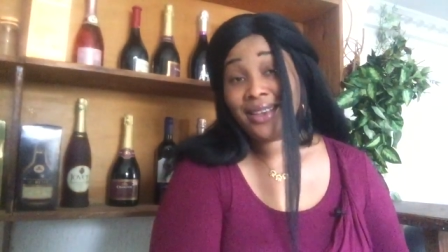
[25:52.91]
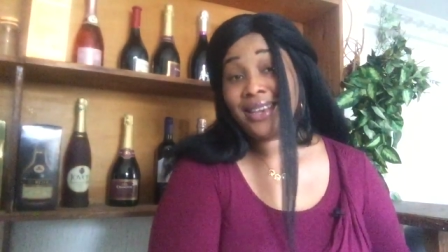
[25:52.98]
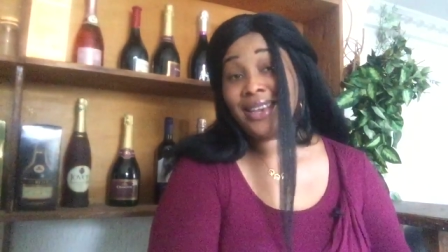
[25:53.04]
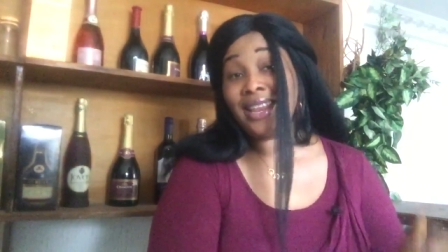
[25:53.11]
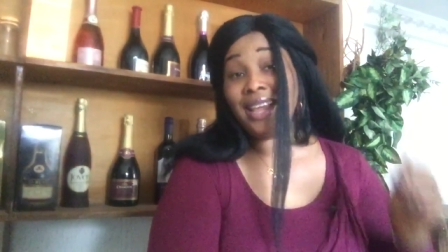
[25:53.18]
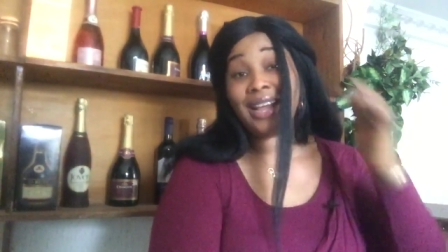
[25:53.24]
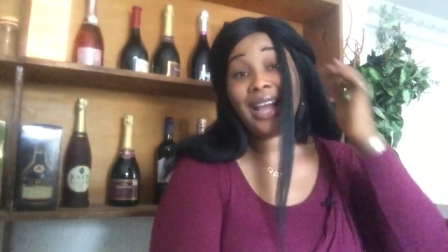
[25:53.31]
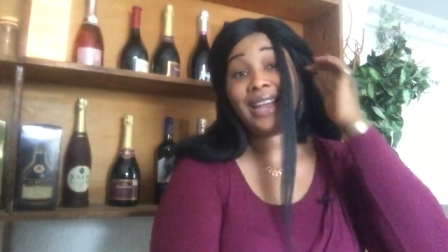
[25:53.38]

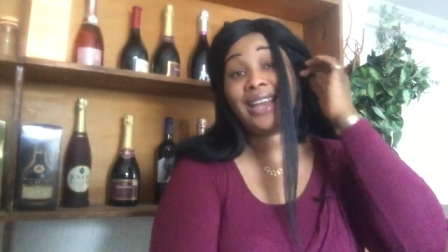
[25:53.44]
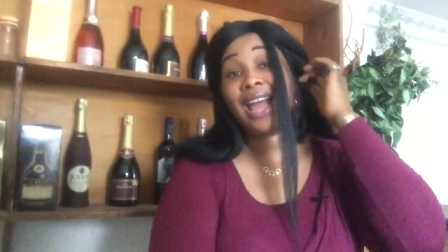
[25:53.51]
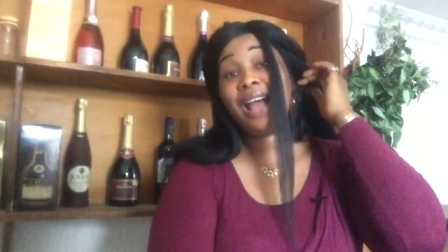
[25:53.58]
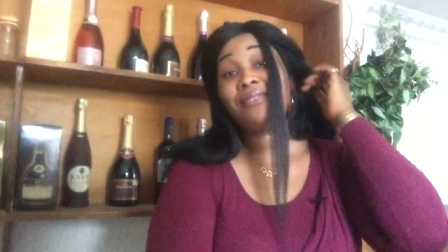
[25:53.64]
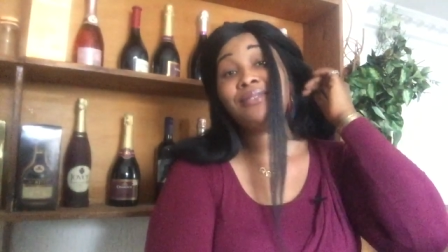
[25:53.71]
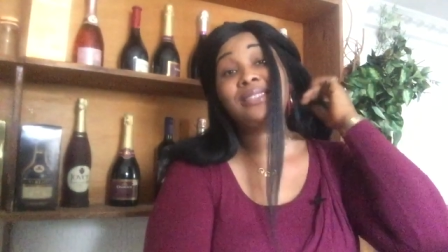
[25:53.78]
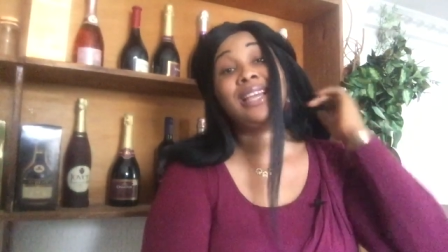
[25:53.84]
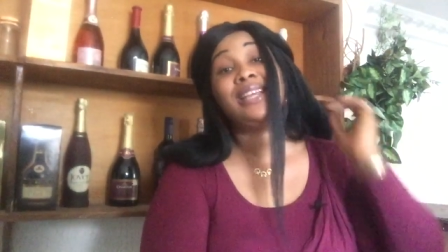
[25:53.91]
They can
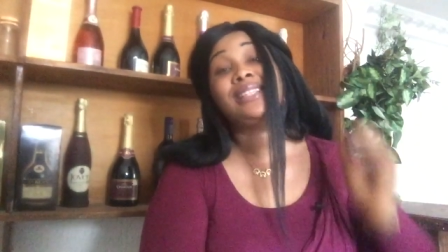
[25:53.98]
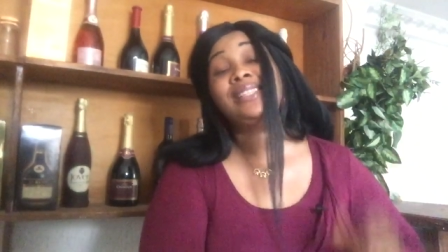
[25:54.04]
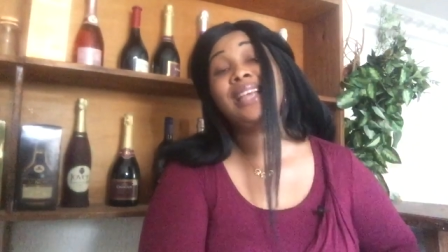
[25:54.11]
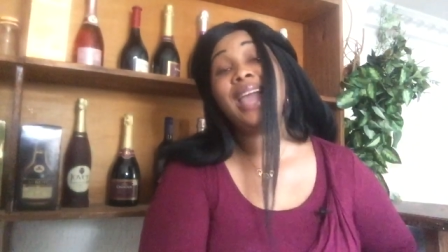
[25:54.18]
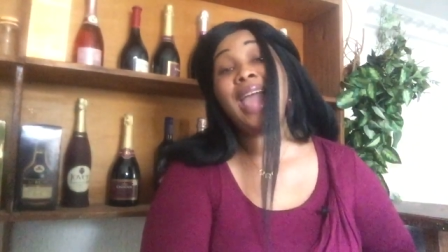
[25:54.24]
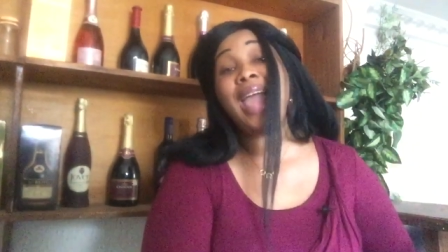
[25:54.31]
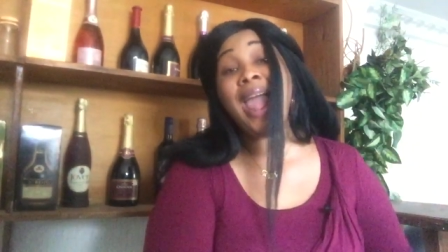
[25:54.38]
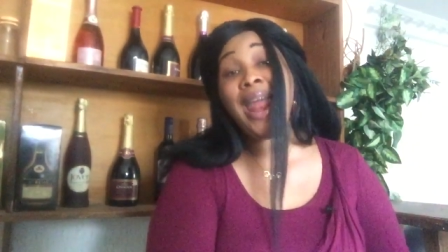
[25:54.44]
have sex
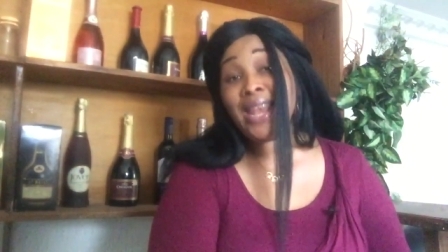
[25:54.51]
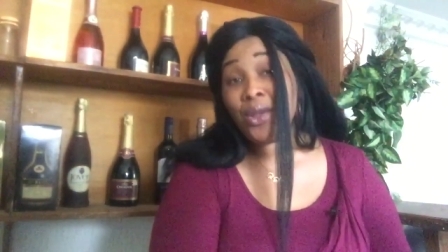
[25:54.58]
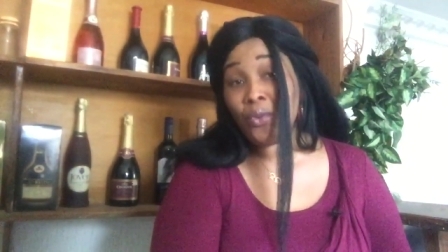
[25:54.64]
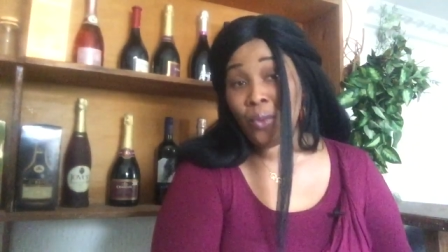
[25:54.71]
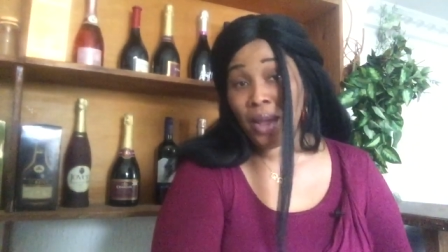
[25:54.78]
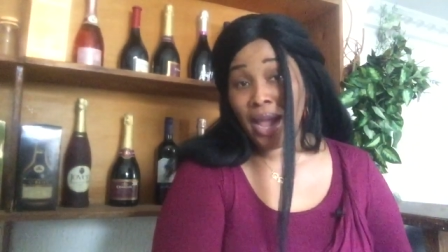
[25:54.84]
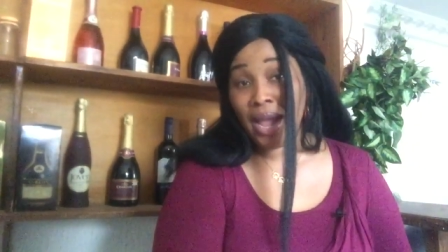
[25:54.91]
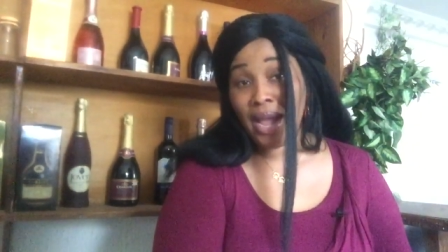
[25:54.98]

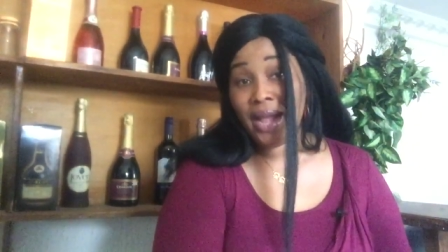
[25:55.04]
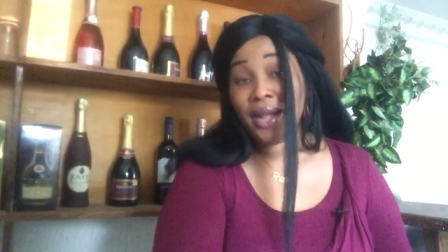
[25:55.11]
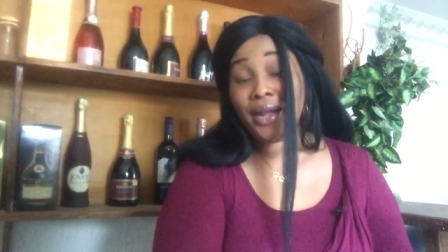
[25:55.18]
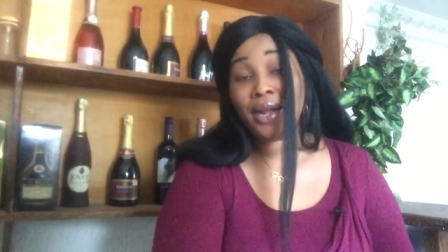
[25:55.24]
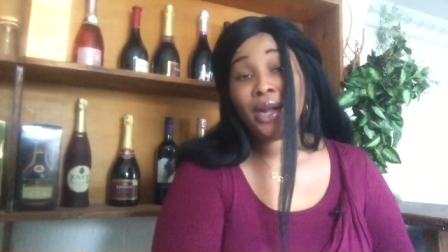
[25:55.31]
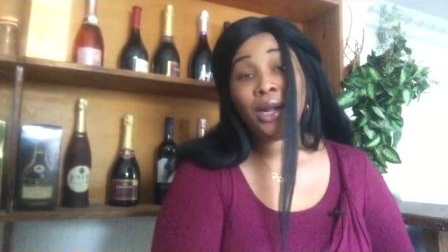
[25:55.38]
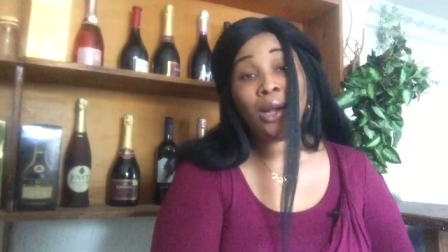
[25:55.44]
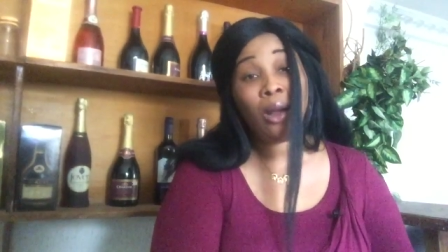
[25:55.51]
anywhere,
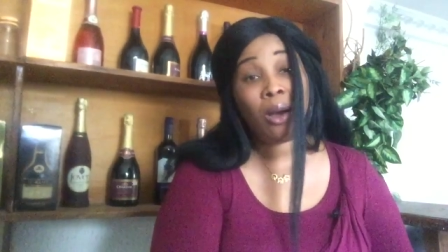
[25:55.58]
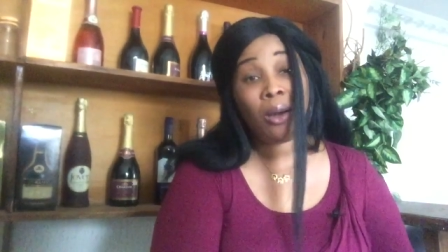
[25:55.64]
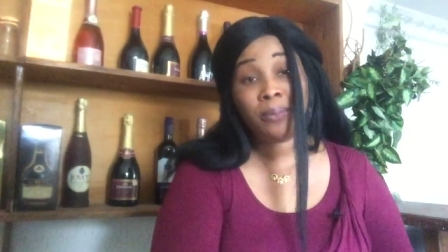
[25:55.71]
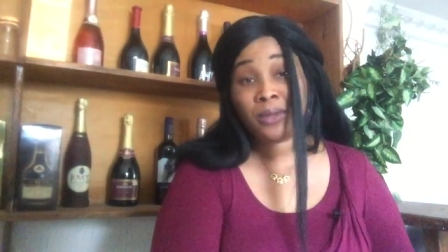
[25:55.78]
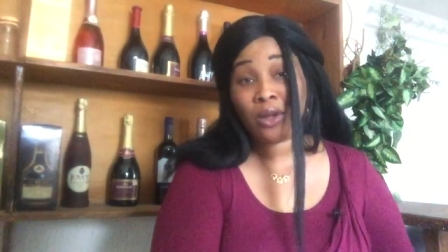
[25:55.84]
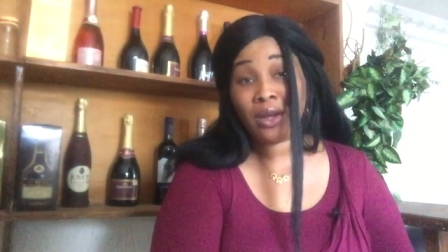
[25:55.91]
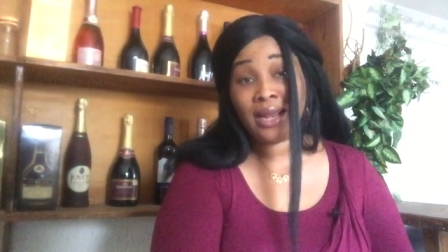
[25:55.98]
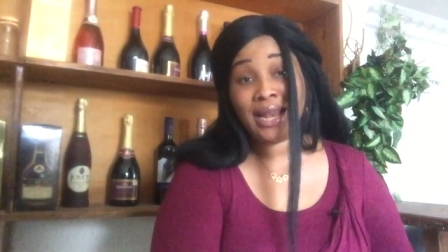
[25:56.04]
club,
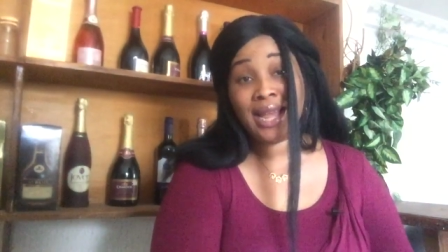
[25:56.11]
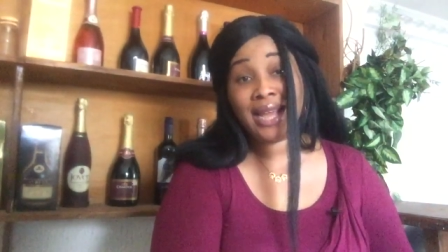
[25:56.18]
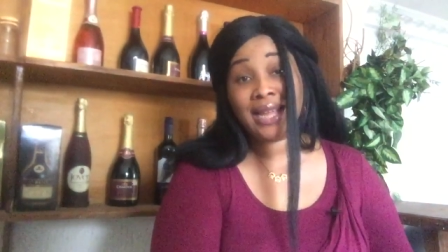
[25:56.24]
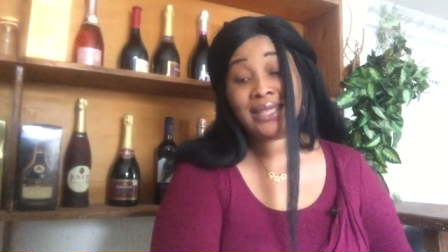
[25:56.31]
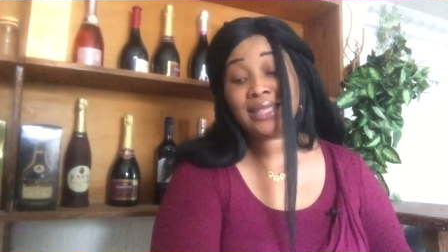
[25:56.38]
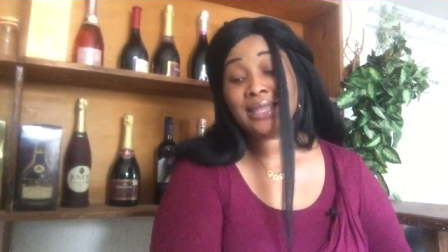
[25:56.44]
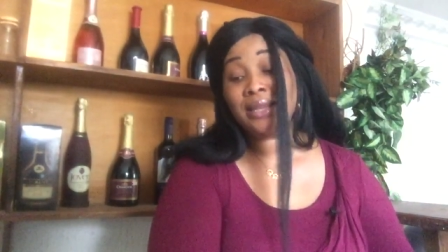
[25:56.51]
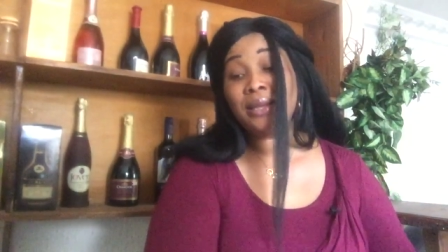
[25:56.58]

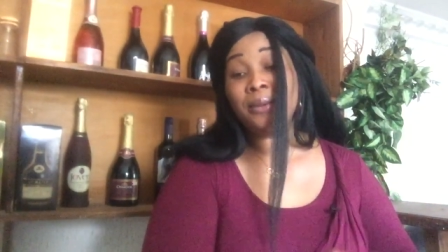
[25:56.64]
toilets,